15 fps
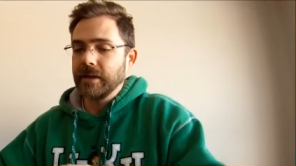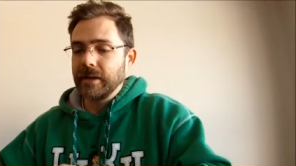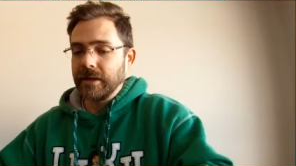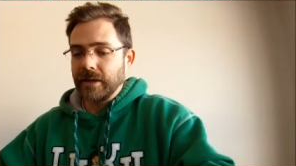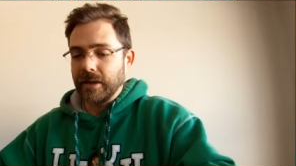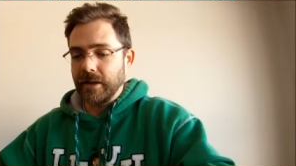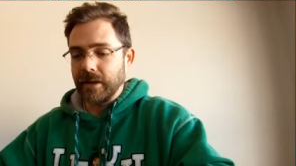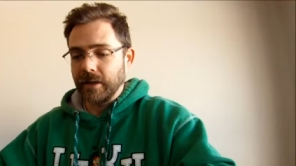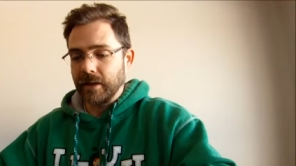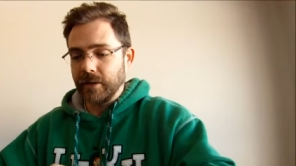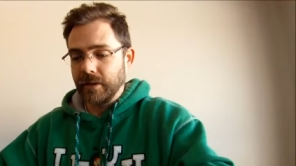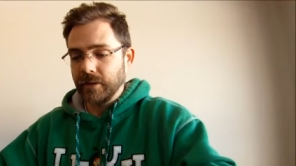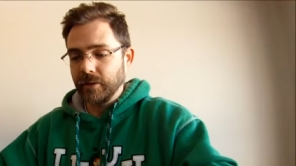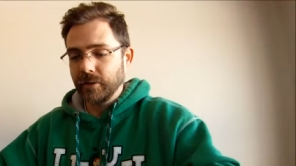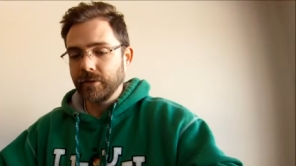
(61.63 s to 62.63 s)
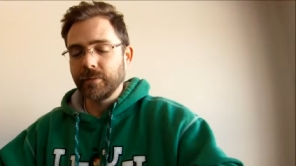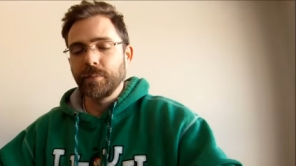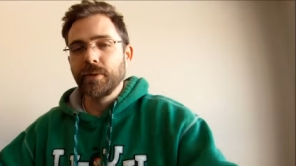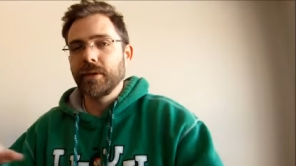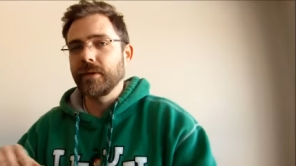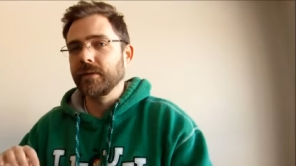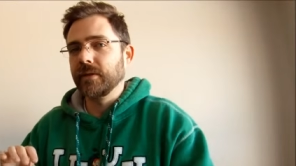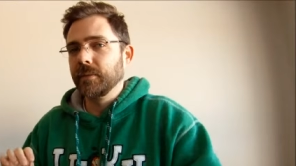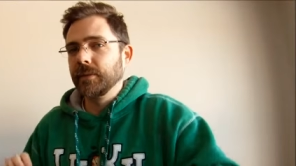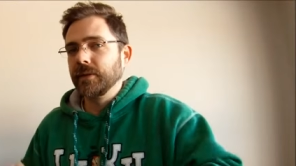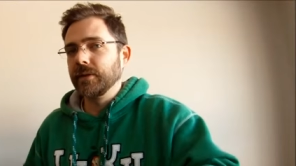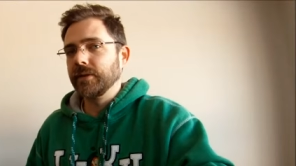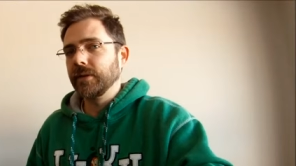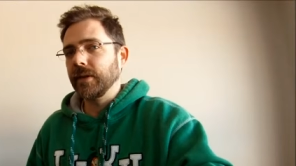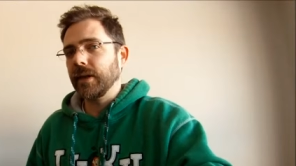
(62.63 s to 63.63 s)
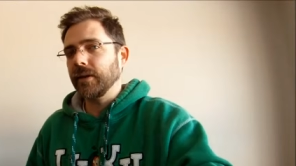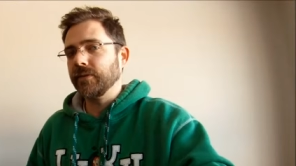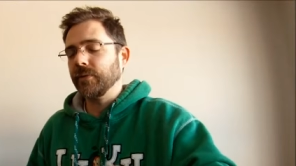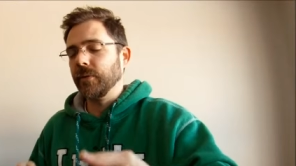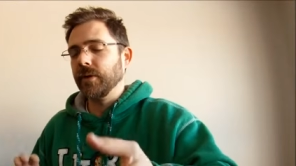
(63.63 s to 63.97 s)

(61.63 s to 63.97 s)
It looks pretty similar to the F1